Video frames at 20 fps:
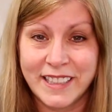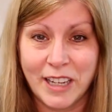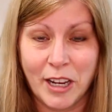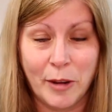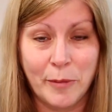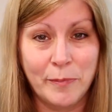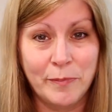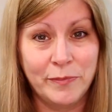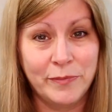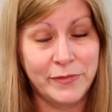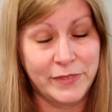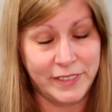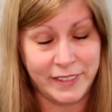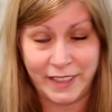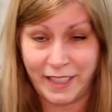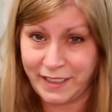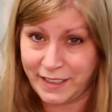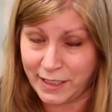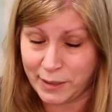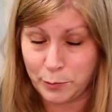
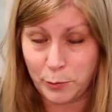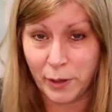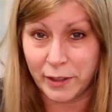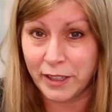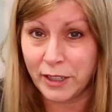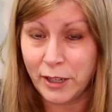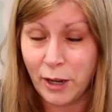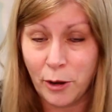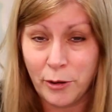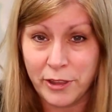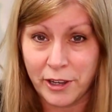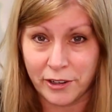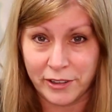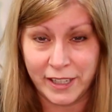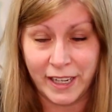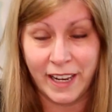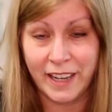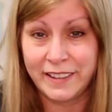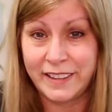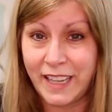they just want to go
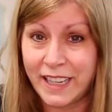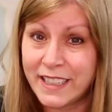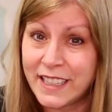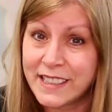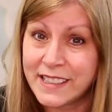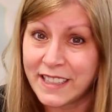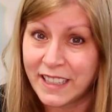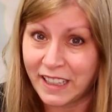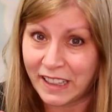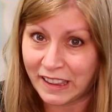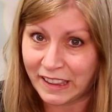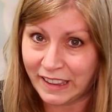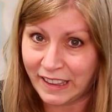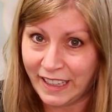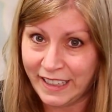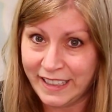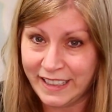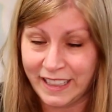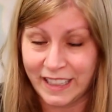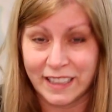there. They just
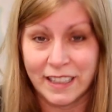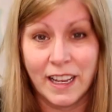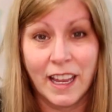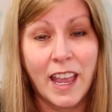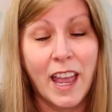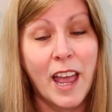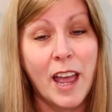like it.